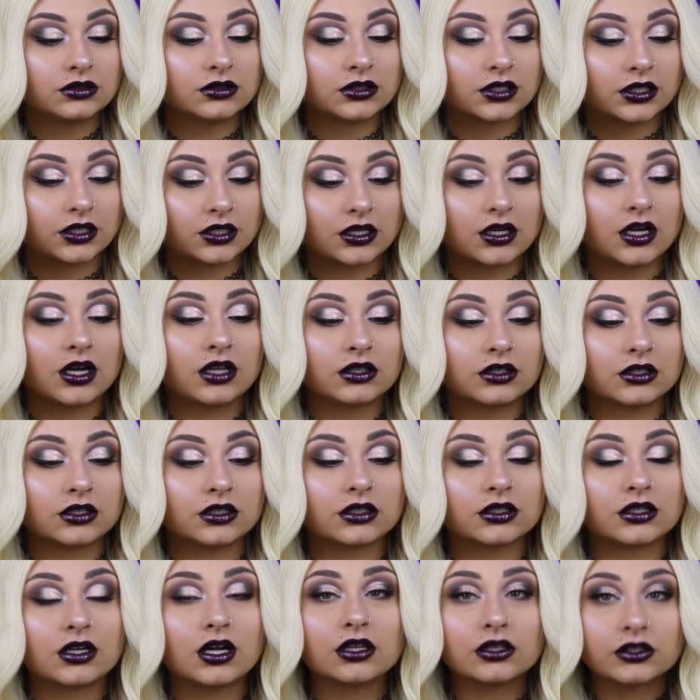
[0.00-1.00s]
the
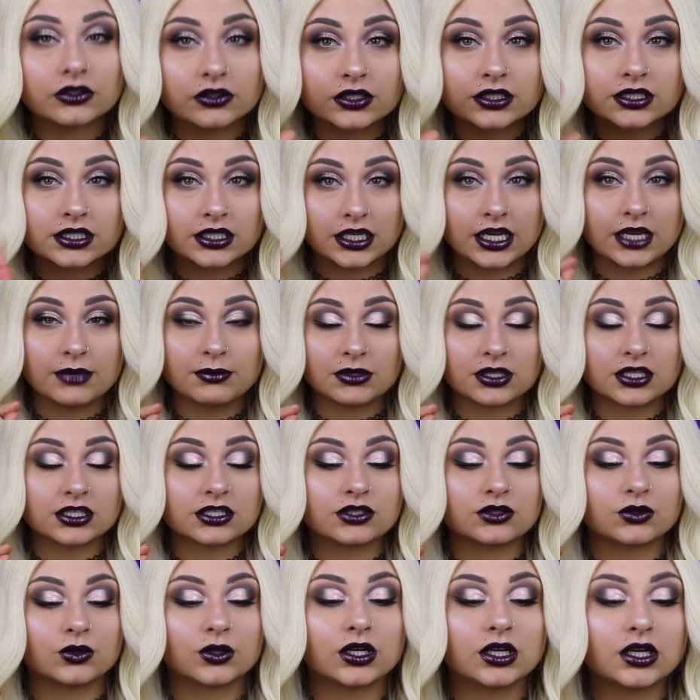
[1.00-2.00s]
Color is the name of the
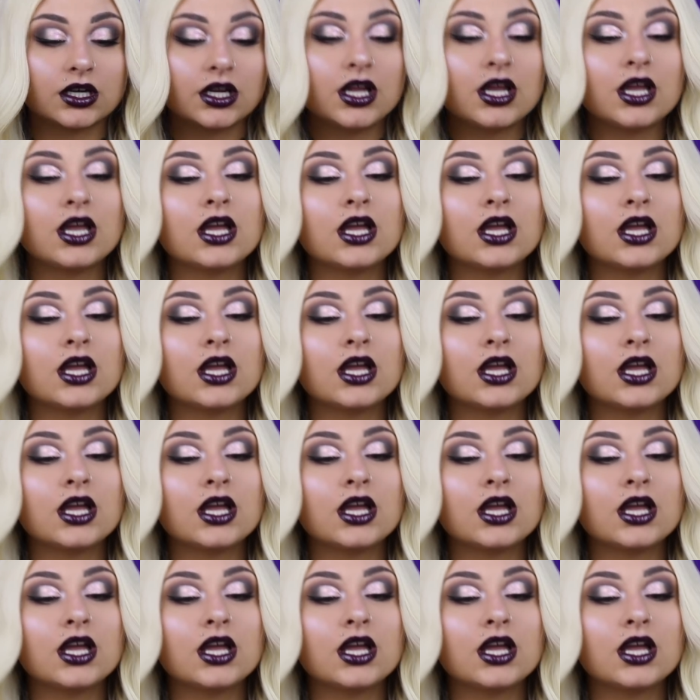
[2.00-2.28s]
store.